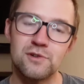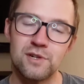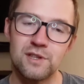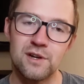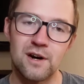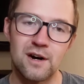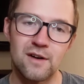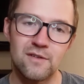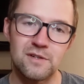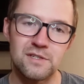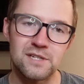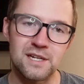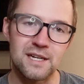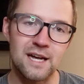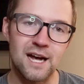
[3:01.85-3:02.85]
are in the harvest,
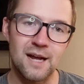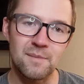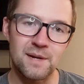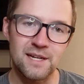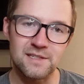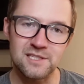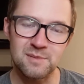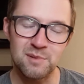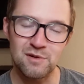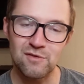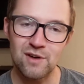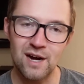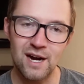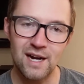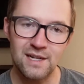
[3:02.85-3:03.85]
and God begins to
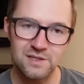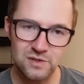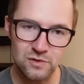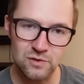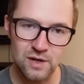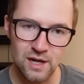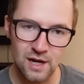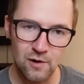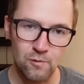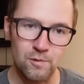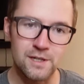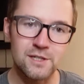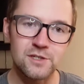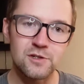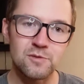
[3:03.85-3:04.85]
provide as you
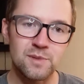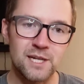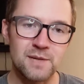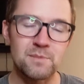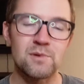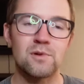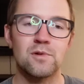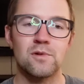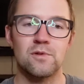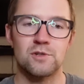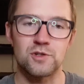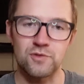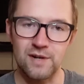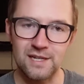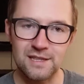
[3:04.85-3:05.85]
reach new people,
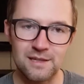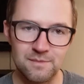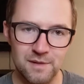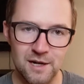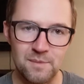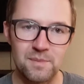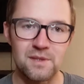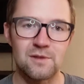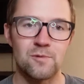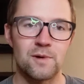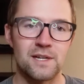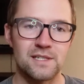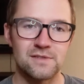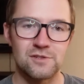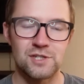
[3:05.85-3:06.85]
train them up in the
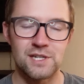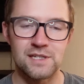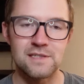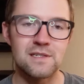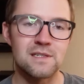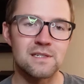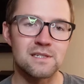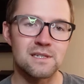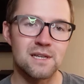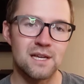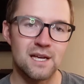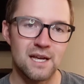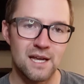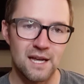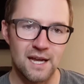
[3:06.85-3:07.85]
ways of Jesus,
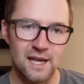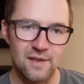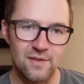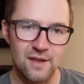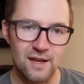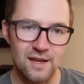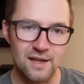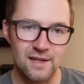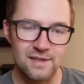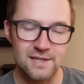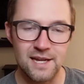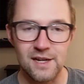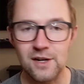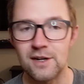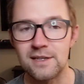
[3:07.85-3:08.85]
and they
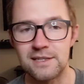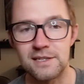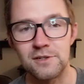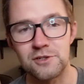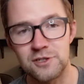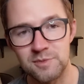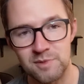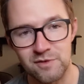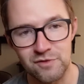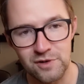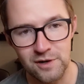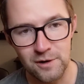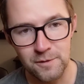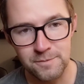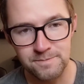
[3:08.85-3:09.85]
take on leadership of
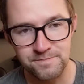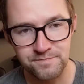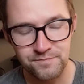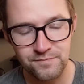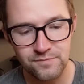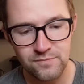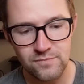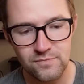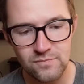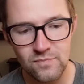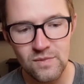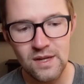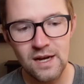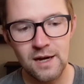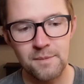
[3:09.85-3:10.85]
their
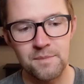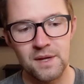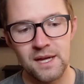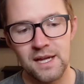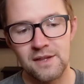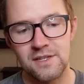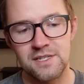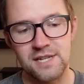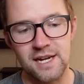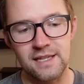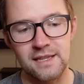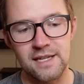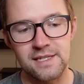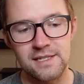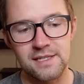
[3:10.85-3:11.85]
own. The second
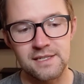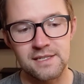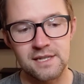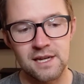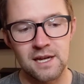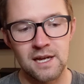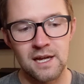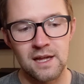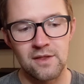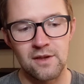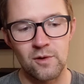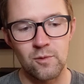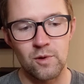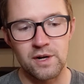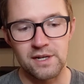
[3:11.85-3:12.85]
lesson is
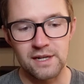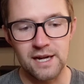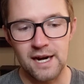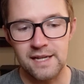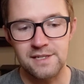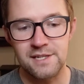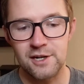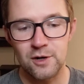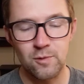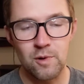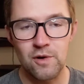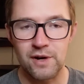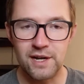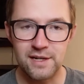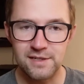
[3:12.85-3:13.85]
that what got us here
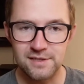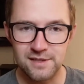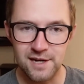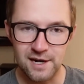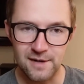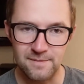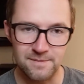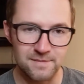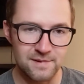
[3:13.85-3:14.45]
won't get us there.